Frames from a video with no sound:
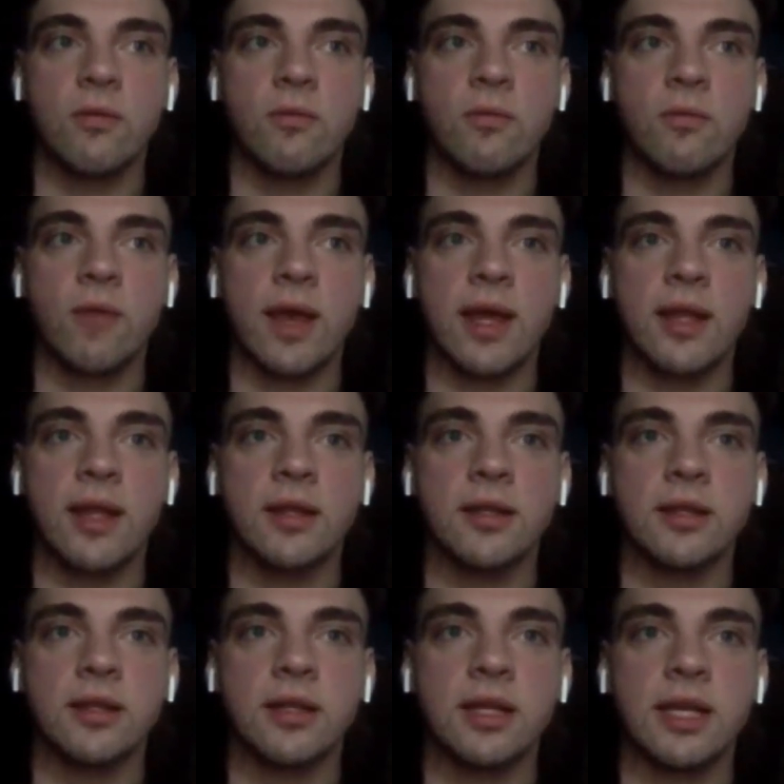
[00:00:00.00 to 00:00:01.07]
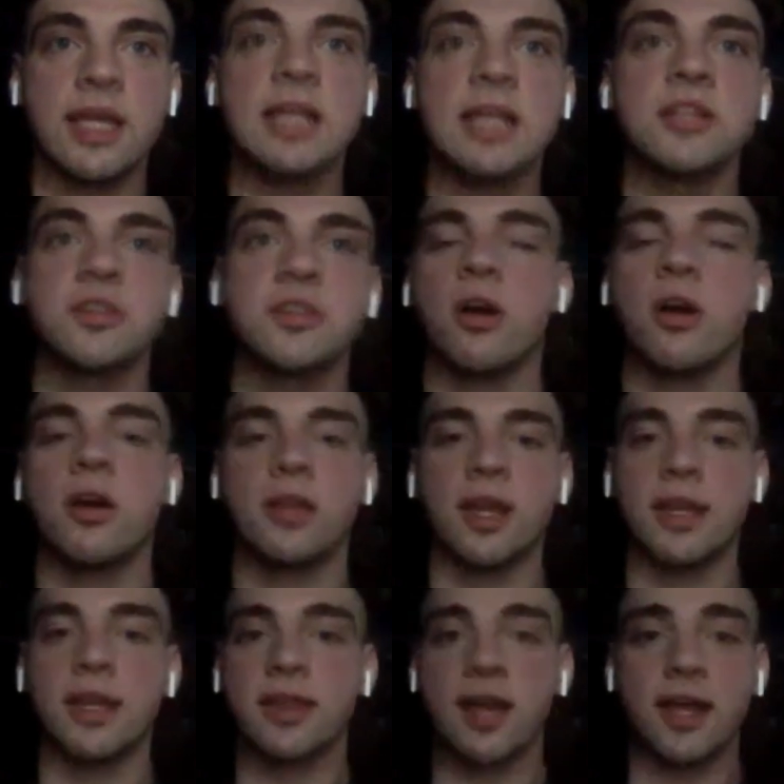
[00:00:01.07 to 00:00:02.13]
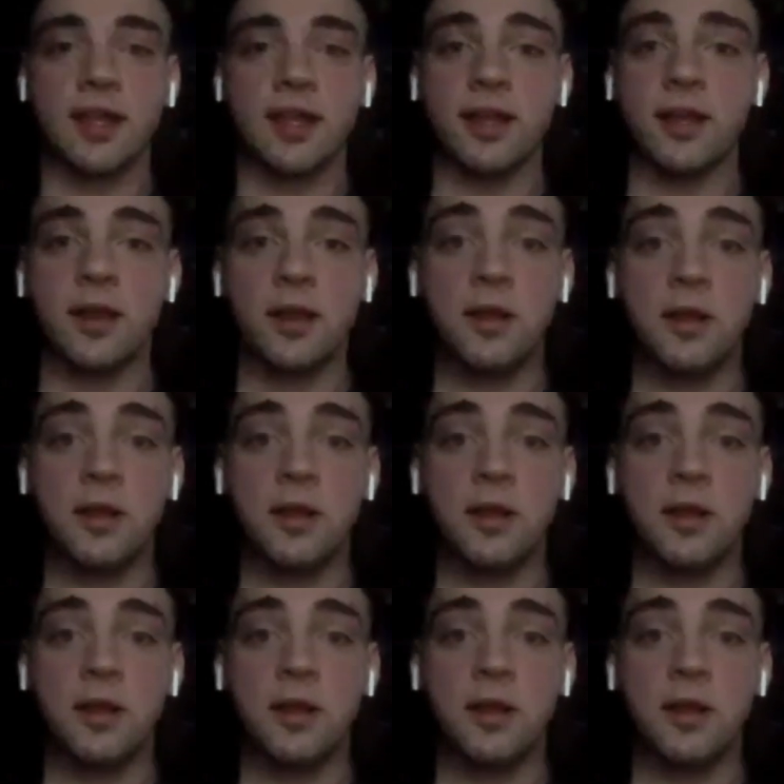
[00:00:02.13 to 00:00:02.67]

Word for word: when he saw it like that, like,